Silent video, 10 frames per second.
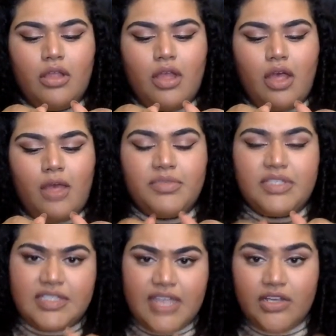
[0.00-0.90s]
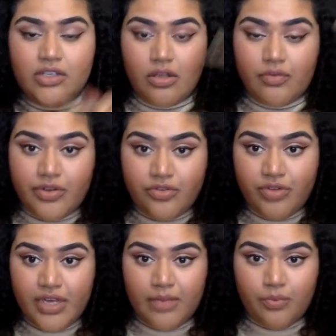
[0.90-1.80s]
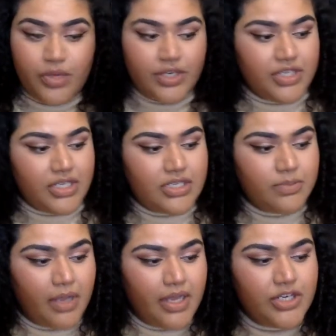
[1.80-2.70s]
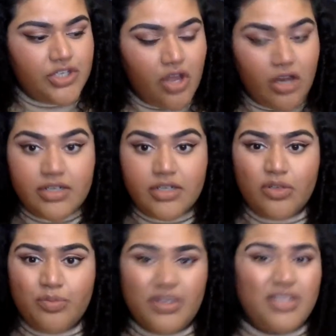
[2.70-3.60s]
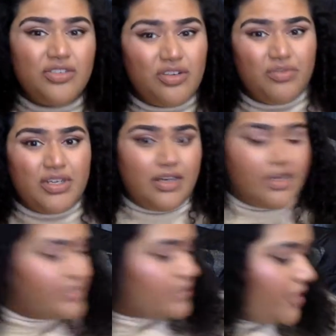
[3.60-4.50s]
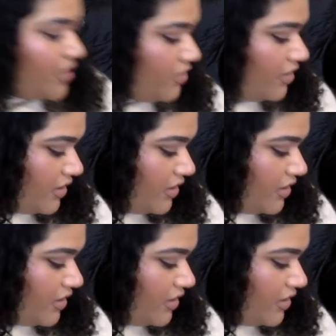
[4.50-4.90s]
um, Scent of a Dream, which is by Charlotte Tilbury. I don't really like the smell.